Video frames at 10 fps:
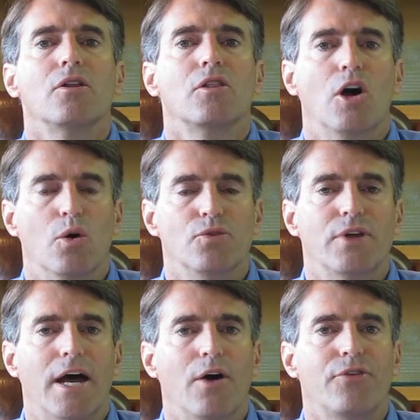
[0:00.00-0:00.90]
loans
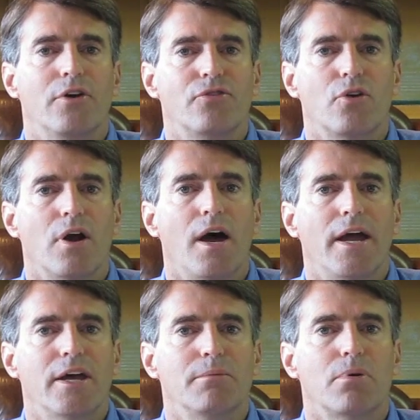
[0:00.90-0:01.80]
out there for
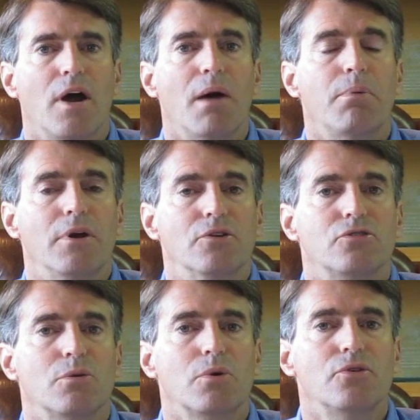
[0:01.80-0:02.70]
high-end properties.
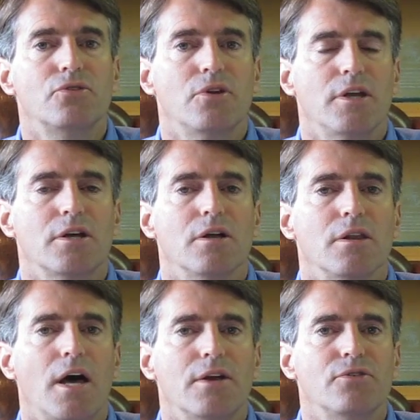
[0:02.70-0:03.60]
So we're seeing a
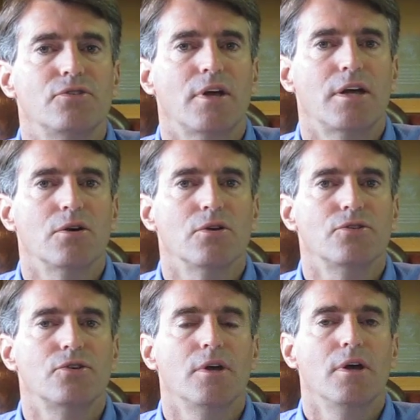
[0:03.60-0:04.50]
lot of
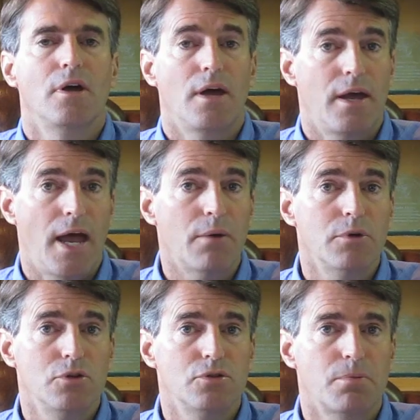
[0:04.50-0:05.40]
sales at
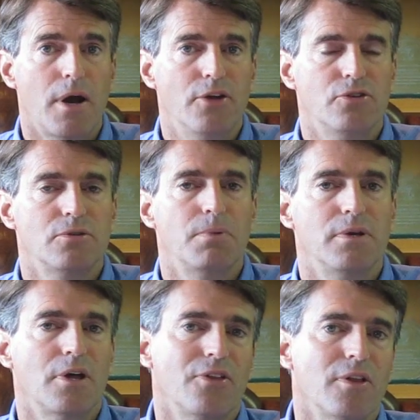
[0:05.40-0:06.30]
reduced prices,
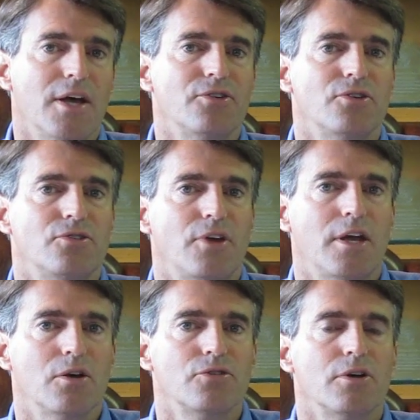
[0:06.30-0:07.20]
but nonetheless
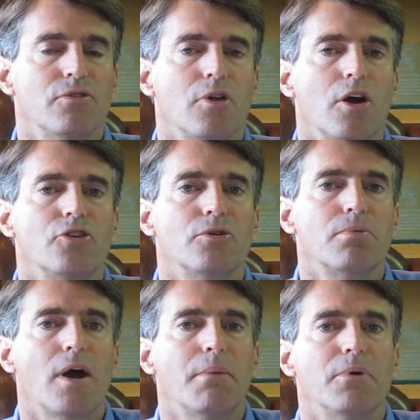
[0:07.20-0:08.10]
sales of larger
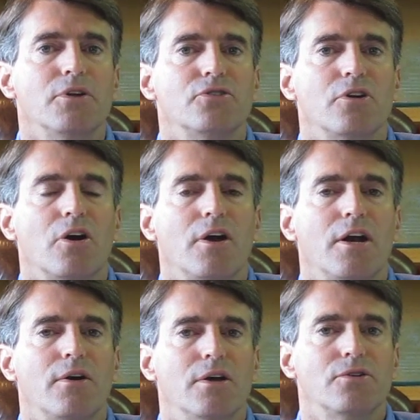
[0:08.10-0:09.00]
properties in our
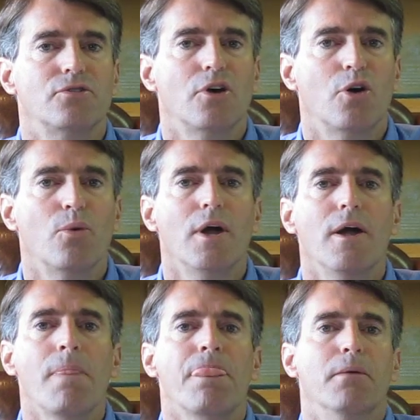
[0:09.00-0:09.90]
area. So
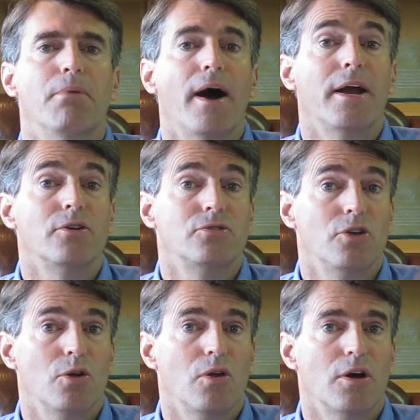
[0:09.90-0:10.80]
the buyers
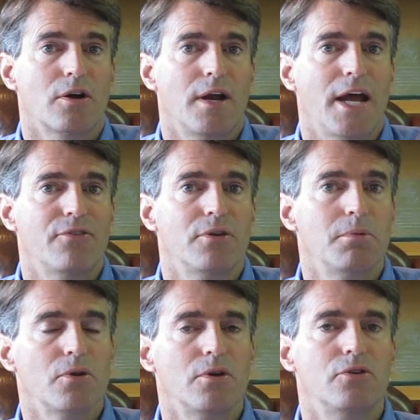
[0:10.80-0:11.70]
no longer have the
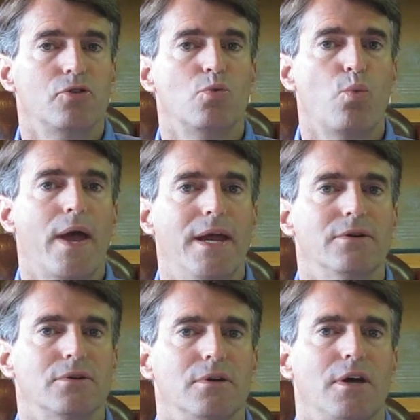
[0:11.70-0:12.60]
ability to
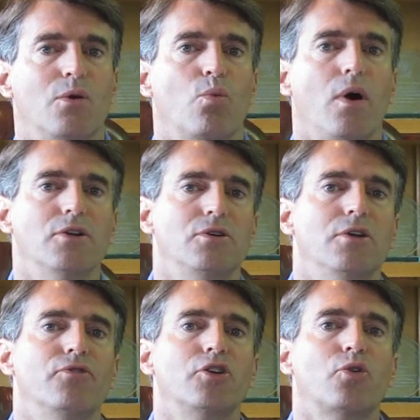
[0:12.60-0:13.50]
wait and watch
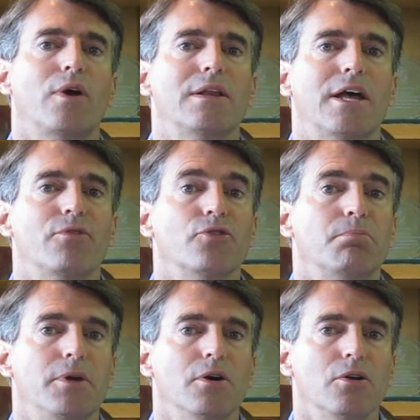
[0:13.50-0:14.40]
inventory levels
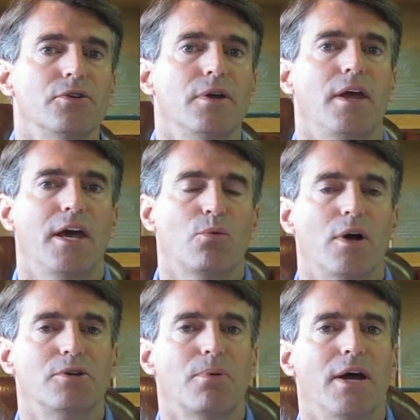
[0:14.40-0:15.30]
build and
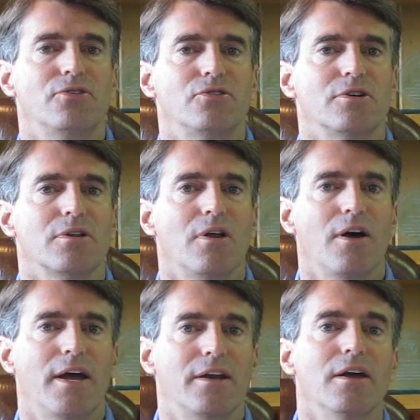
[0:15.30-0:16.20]
watch prices
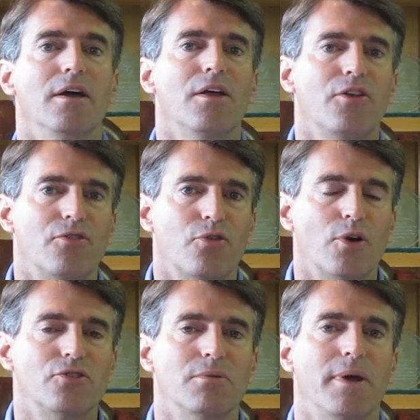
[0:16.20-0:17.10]
decline. They're
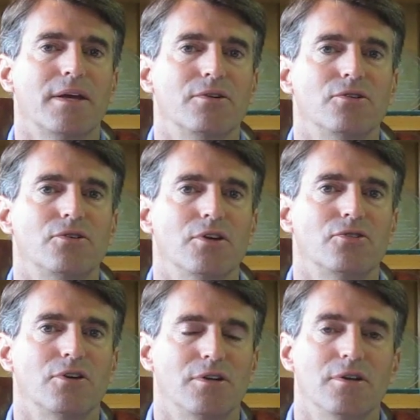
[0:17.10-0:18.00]
forced to make a
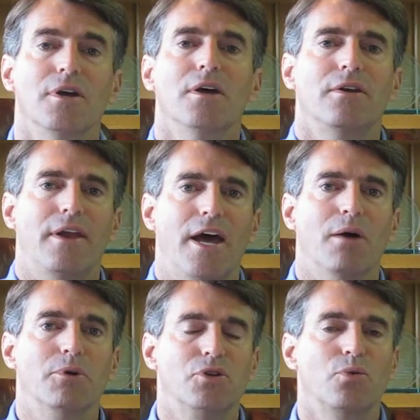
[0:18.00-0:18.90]
decision
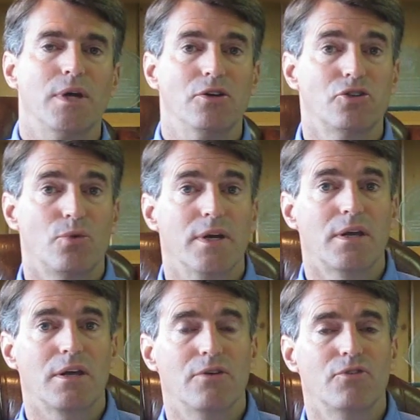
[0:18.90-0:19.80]
now between
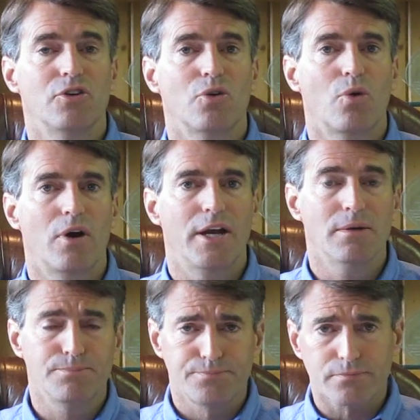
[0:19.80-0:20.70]
shrinking inventory